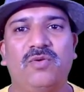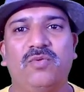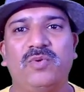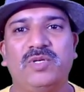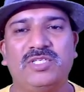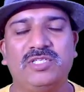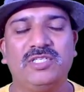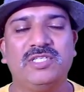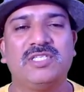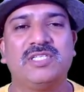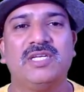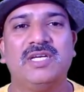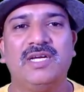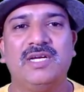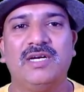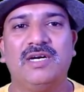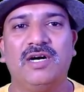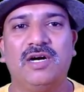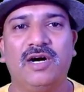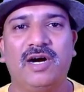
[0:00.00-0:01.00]
which is
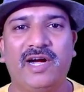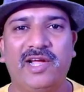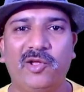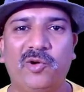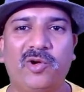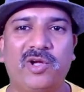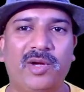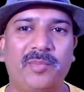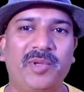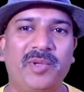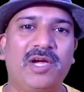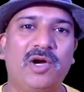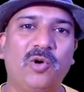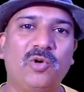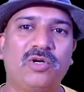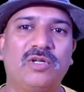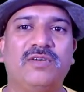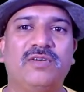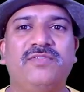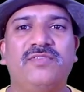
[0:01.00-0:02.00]
Io coming
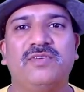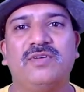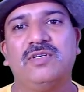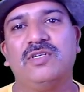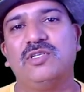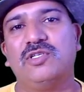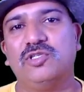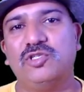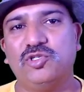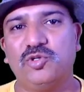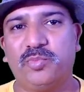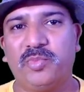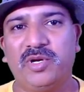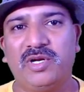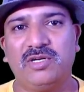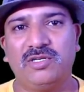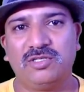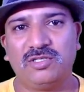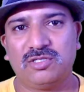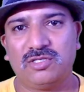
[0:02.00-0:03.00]
out of
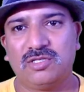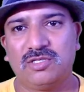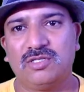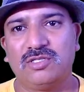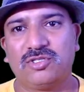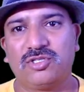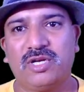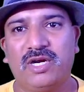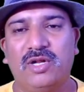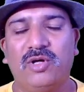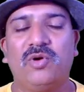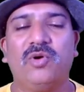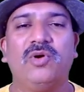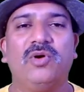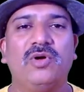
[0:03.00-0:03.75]
Jupiter's shadow.